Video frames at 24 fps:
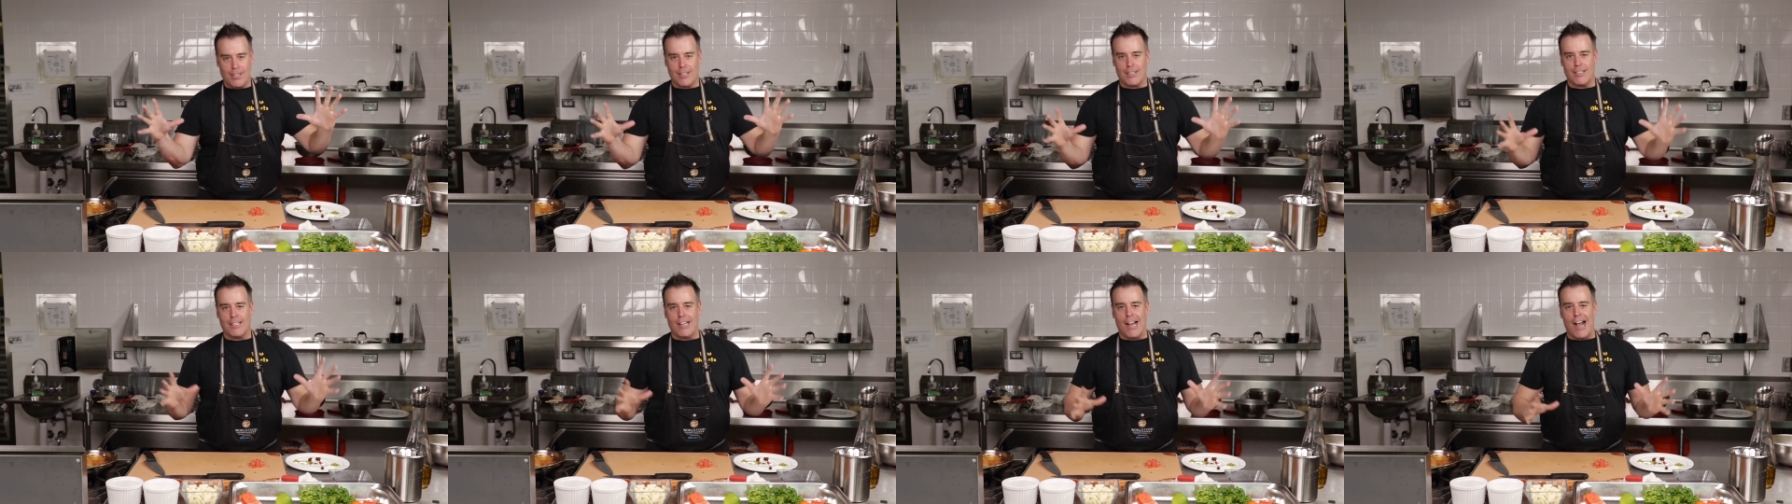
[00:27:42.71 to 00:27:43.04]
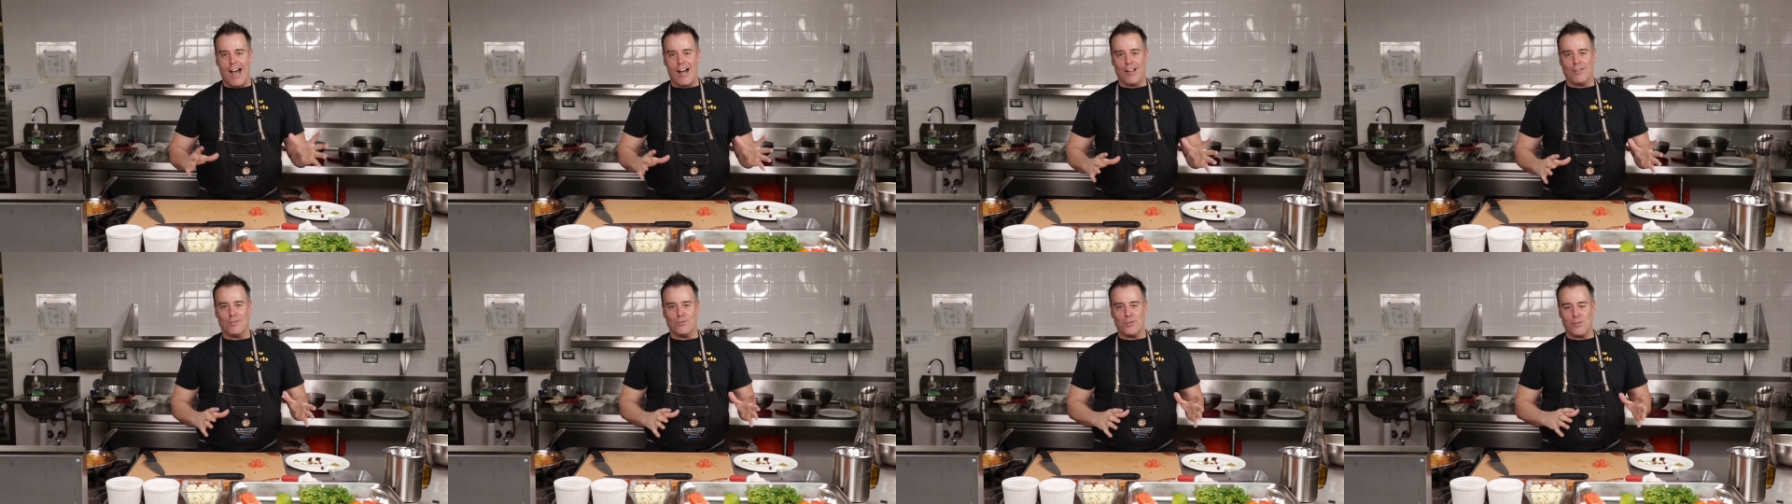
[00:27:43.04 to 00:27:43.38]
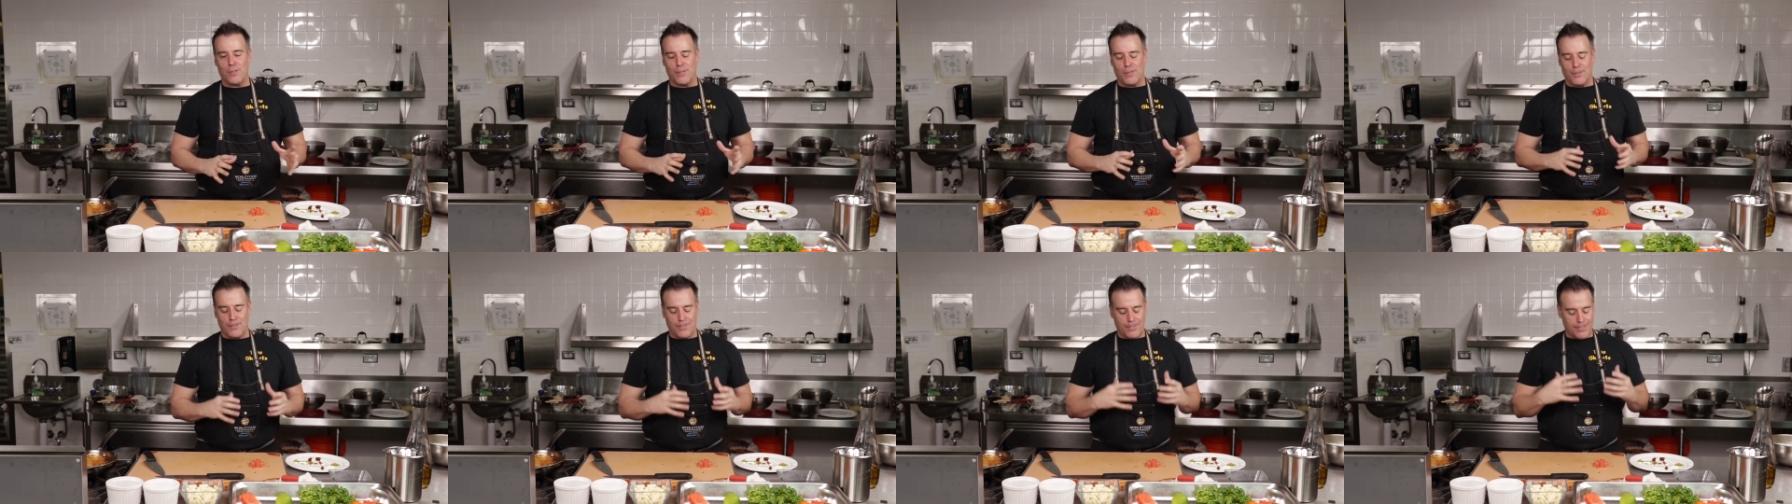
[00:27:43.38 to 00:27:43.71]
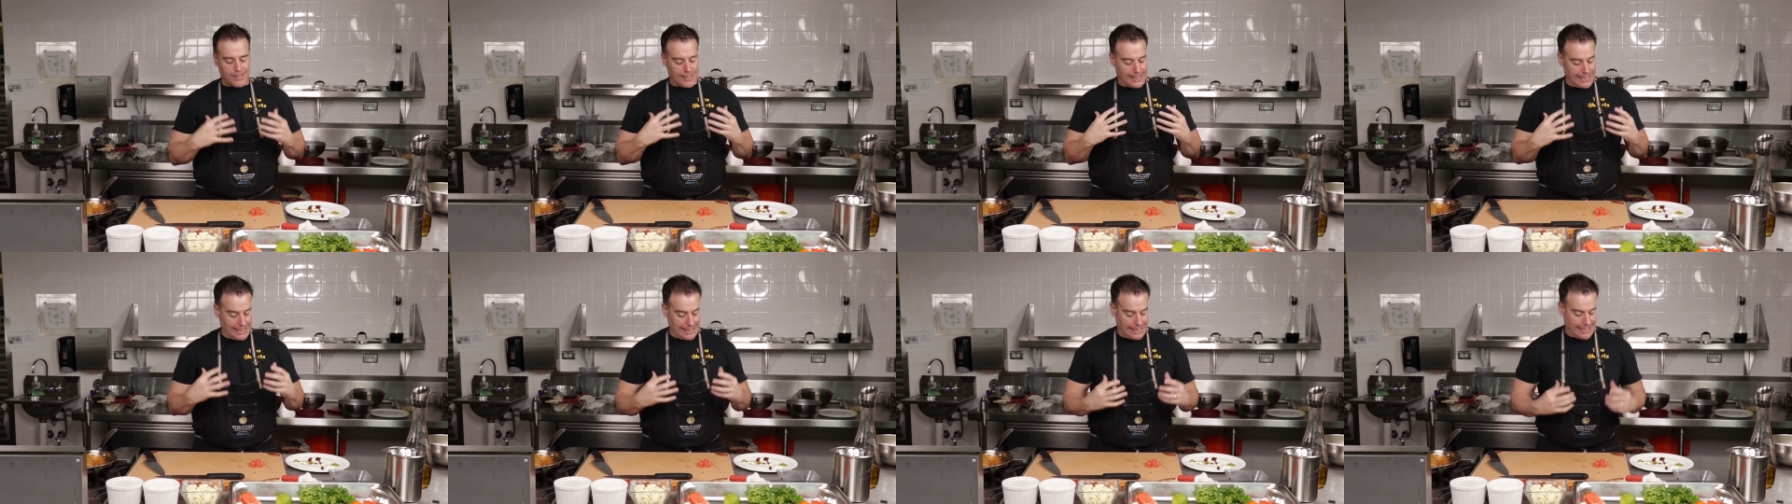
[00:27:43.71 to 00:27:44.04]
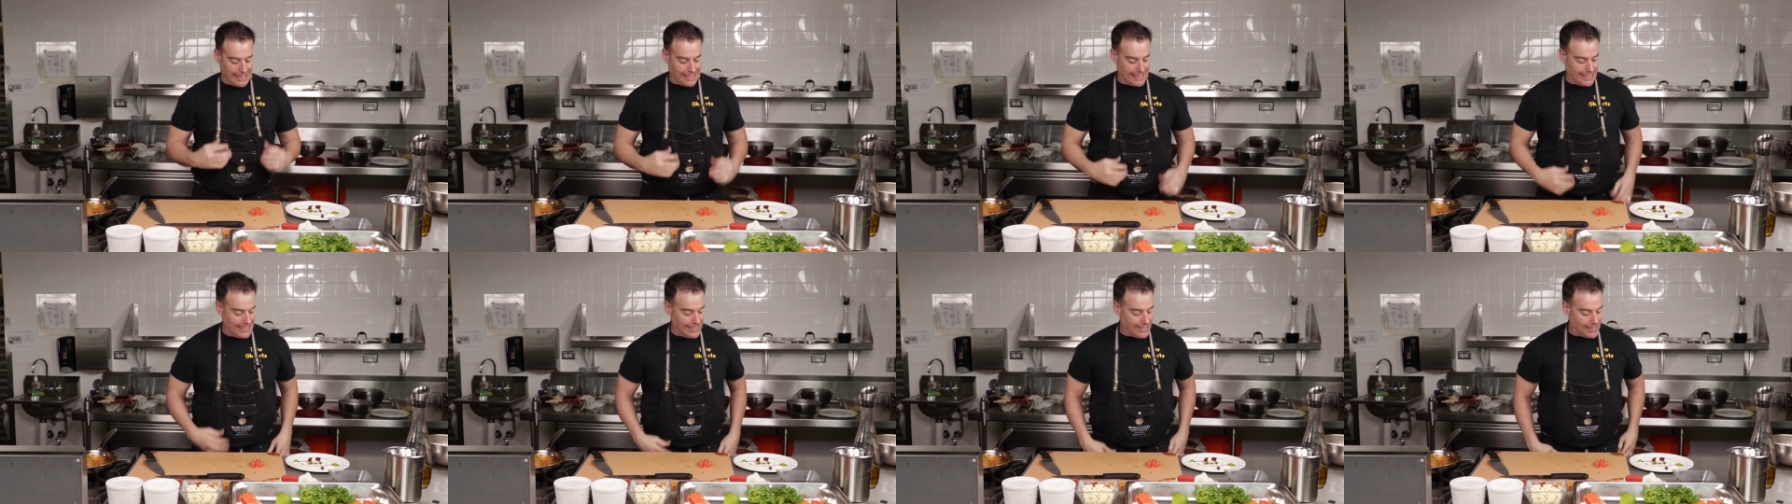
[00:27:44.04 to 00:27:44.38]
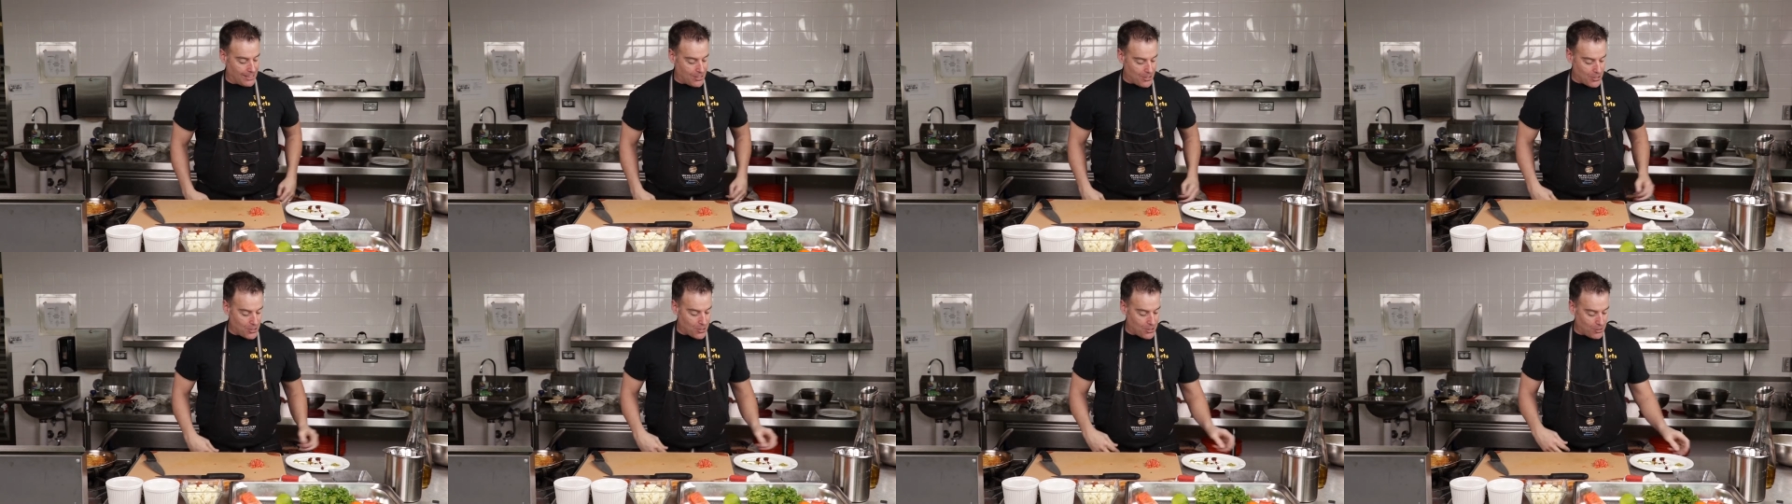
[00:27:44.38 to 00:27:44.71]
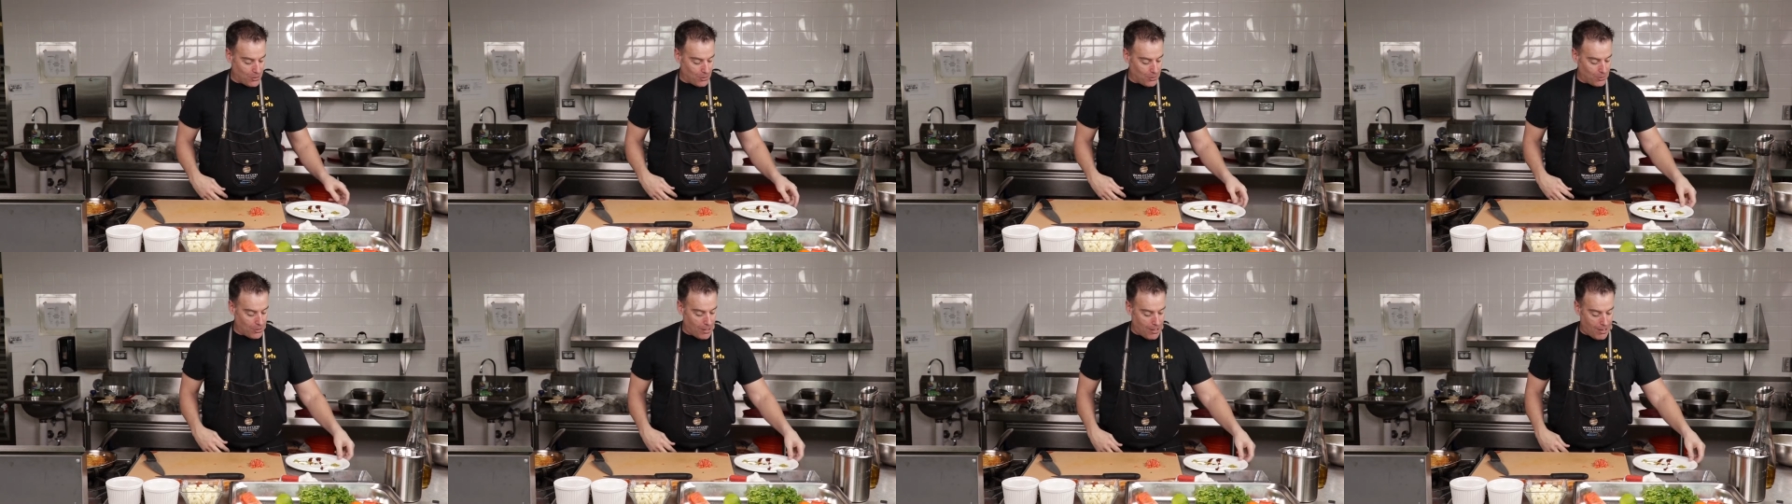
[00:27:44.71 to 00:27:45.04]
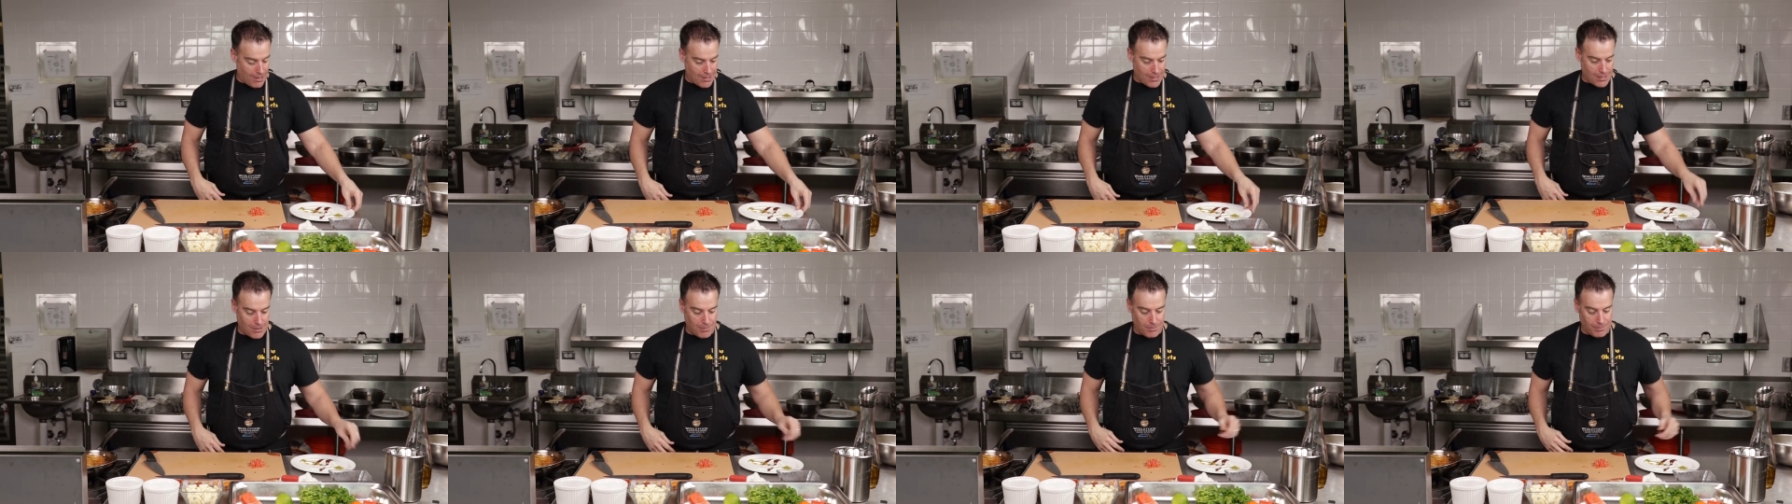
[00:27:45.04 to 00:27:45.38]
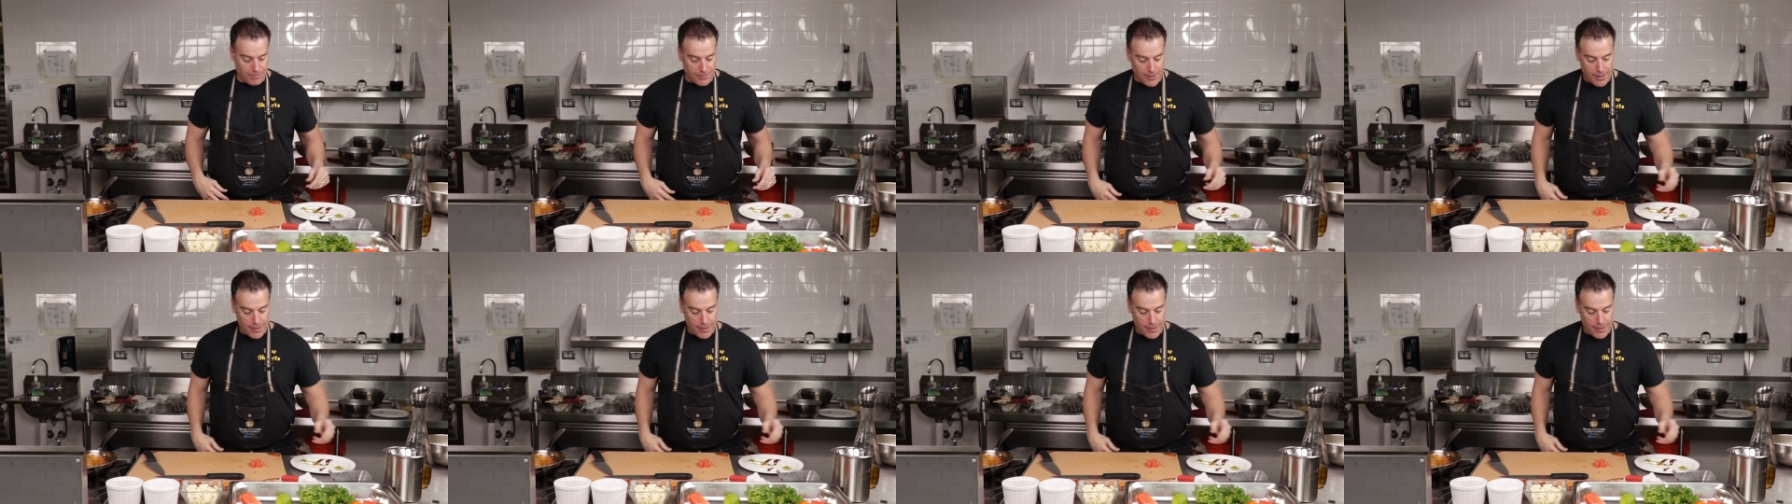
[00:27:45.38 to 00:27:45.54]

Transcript: of the olive oil. Oh, it's just so awesome.